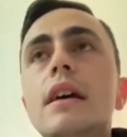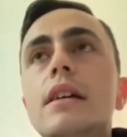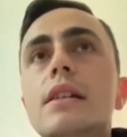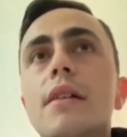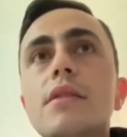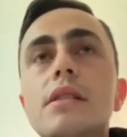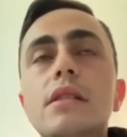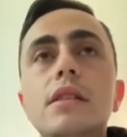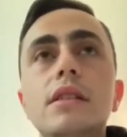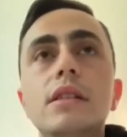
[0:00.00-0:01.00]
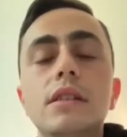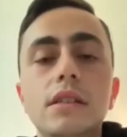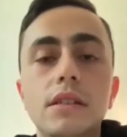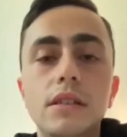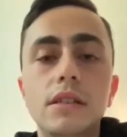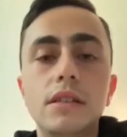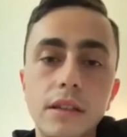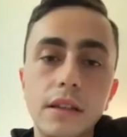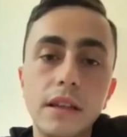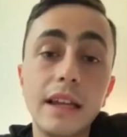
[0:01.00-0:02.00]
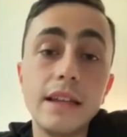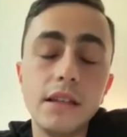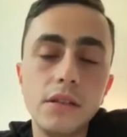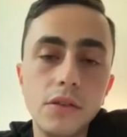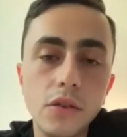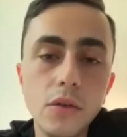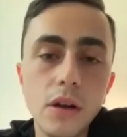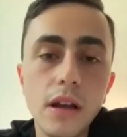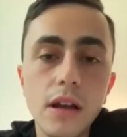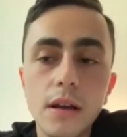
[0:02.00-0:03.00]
obviously not easy to do.